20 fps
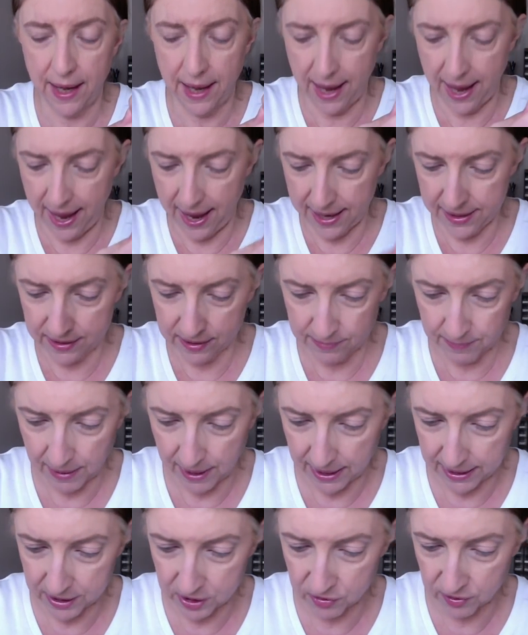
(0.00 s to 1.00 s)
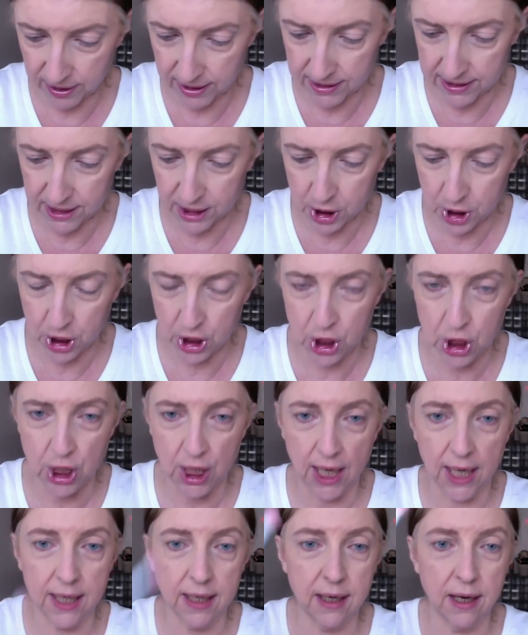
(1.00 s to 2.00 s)
as my transition
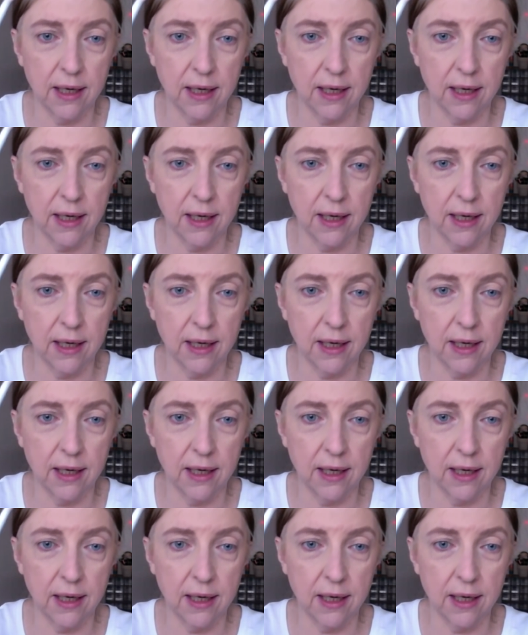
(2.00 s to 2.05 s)
shade.